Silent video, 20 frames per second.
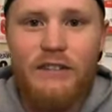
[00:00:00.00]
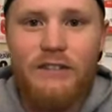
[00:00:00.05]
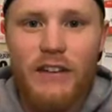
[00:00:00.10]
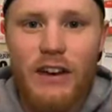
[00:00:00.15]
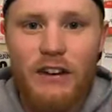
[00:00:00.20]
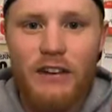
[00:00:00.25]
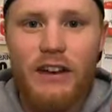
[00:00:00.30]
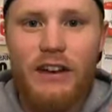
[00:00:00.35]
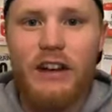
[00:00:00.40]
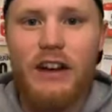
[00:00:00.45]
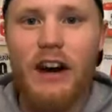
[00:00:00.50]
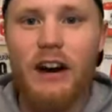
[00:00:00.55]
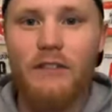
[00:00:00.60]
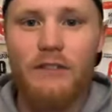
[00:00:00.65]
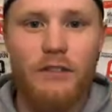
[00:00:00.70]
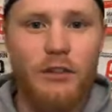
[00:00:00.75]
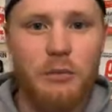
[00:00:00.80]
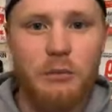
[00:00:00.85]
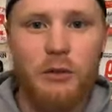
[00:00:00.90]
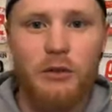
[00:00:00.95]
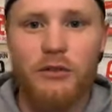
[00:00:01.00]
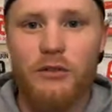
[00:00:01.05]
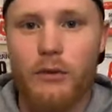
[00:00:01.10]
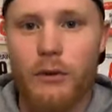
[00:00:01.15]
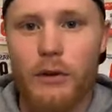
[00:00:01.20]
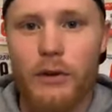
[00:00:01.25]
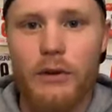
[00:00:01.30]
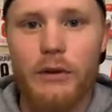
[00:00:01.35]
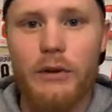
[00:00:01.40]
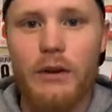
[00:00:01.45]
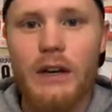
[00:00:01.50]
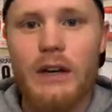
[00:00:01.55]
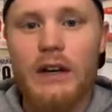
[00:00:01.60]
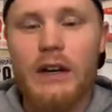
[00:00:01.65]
very comfortable for you.